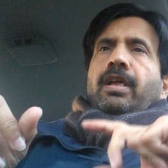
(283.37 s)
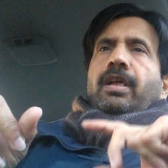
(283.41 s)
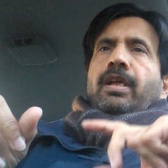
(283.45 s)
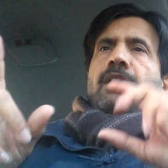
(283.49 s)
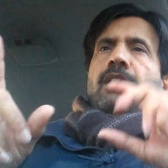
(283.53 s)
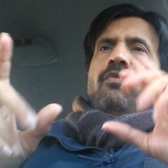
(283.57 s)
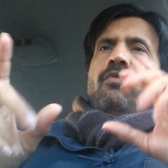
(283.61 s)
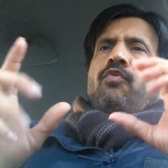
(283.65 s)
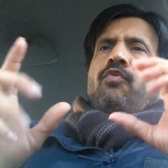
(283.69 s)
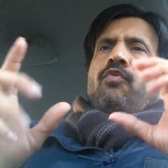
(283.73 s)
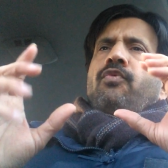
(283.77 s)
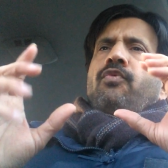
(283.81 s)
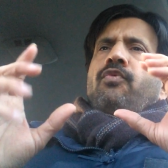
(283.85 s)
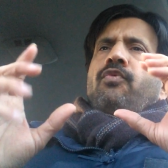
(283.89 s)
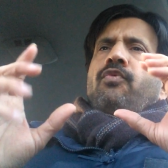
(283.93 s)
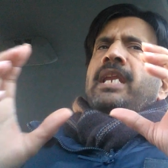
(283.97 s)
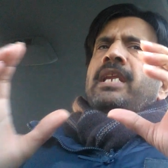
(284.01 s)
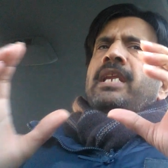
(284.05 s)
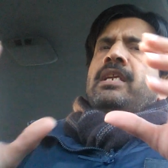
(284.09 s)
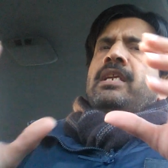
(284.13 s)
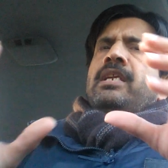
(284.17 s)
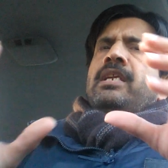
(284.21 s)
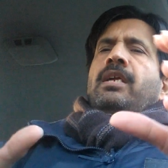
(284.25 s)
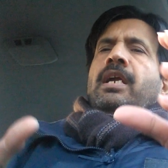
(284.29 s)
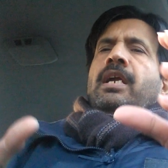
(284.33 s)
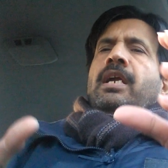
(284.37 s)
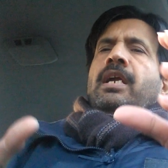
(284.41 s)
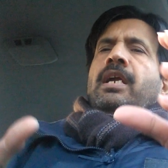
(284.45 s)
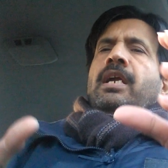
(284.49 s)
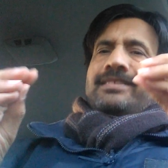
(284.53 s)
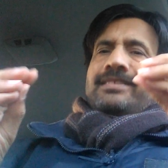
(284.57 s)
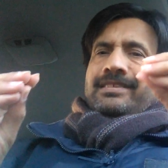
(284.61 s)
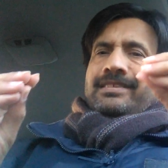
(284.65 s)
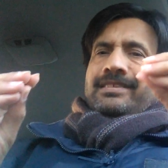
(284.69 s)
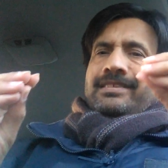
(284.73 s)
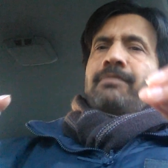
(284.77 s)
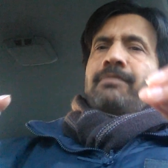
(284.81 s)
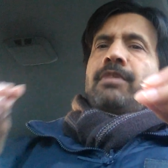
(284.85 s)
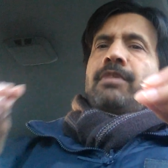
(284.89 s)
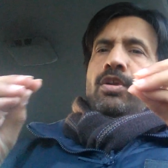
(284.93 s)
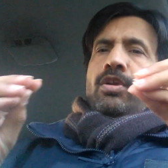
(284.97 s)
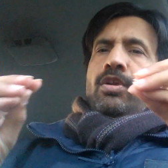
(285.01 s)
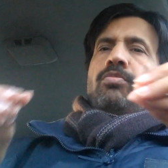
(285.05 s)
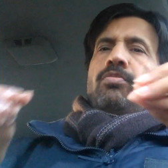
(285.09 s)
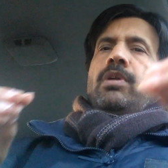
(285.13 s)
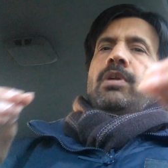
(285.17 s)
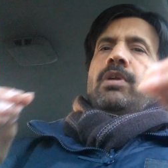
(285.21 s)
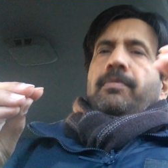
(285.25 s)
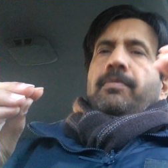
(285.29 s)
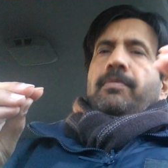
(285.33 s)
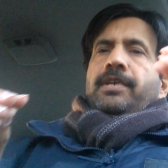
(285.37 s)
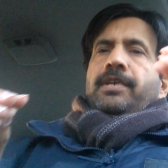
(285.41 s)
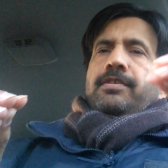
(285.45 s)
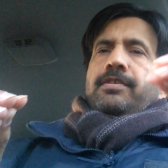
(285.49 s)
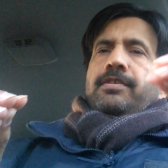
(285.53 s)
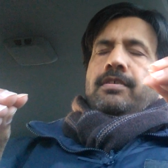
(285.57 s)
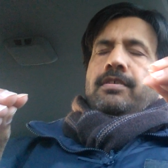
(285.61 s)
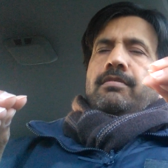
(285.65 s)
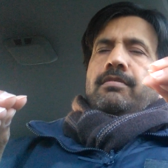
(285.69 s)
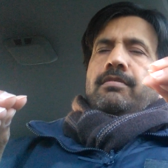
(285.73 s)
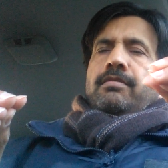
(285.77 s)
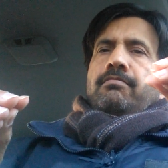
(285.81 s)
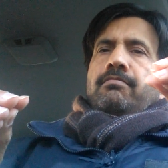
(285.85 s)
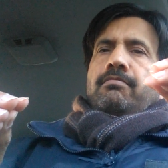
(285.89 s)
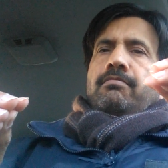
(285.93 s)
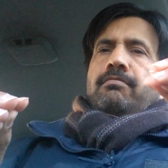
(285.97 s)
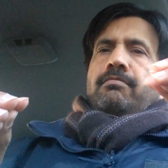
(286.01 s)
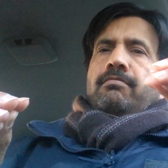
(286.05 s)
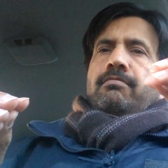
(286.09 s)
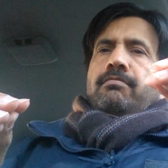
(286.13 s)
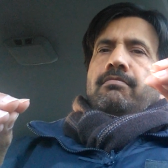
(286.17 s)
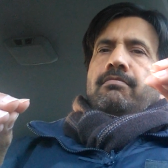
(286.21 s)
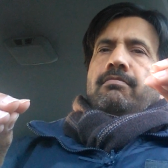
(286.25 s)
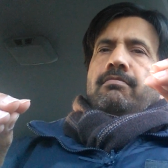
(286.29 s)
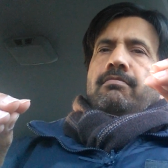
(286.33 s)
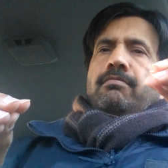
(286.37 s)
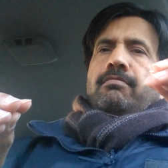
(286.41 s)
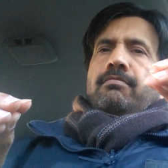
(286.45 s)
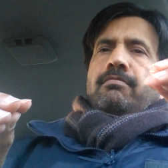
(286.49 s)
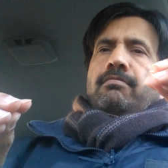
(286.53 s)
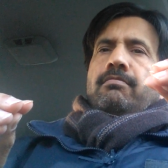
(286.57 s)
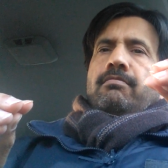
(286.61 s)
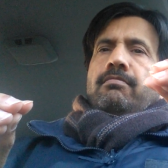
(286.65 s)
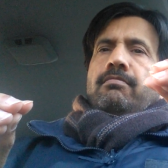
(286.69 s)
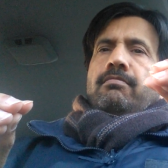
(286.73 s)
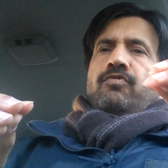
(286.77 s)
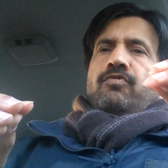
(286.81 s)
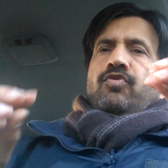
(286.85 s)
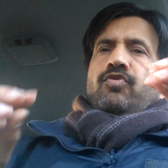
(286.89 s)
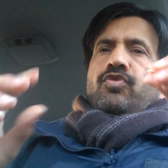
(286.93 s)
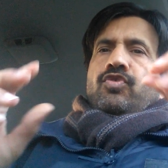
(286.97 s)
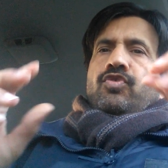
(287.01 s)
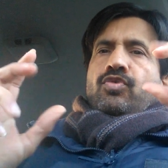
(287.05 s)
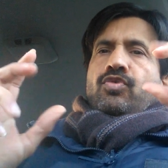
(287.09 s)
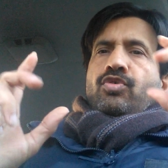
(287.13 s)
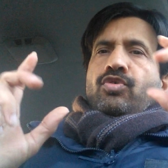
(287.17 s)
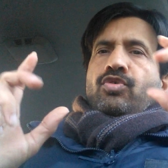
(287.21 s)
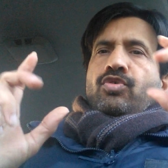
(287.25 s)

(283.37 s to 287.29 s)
a very and extremely low blood pressure. So,